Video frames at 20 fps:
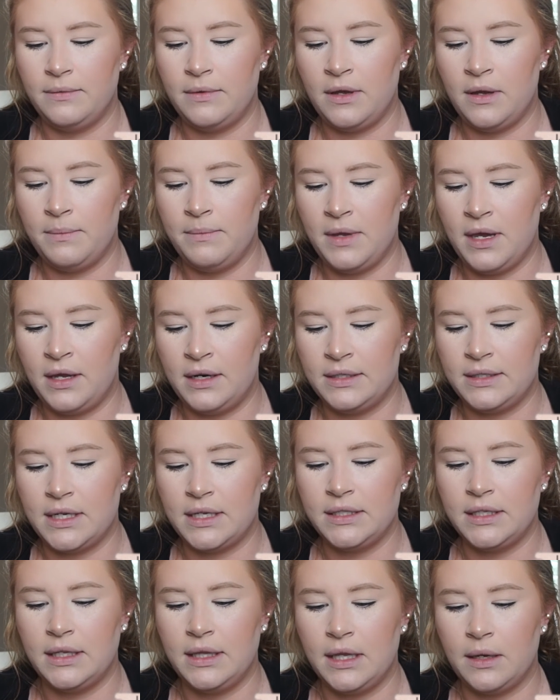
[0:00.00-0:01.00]

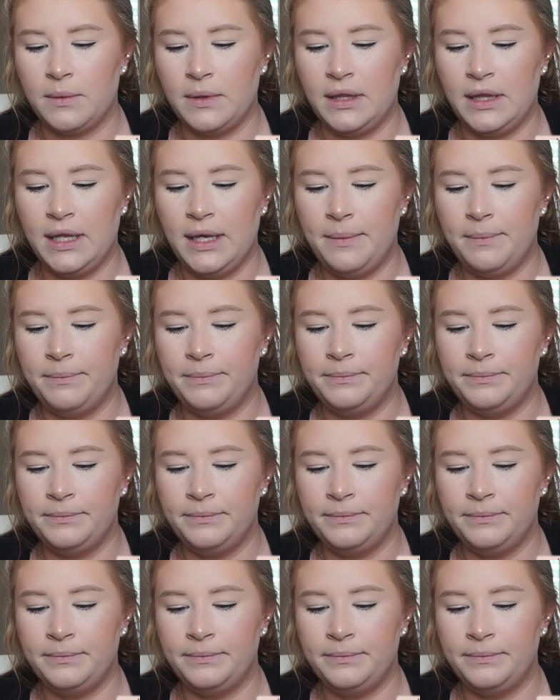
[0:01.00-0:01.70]
Anastasia liquid lip.